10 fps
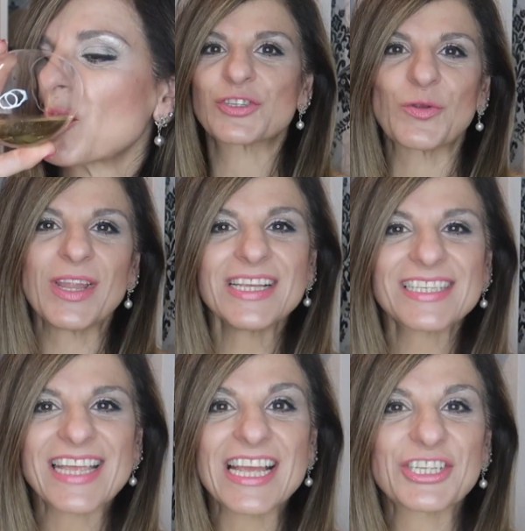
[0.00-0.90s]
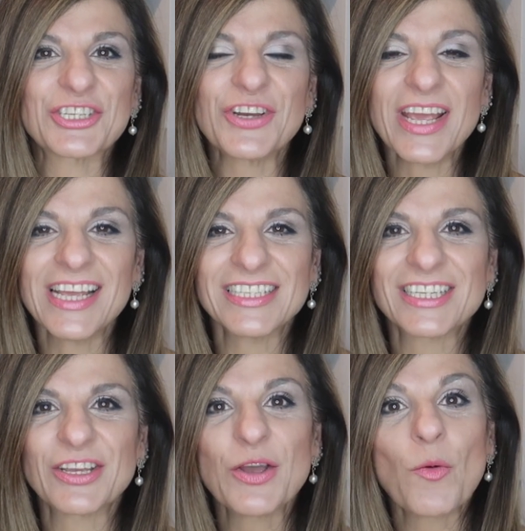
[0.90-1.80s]
So let's get straight
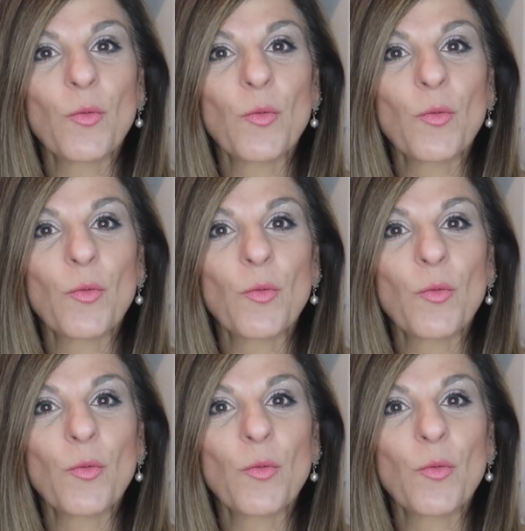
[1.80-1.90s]
into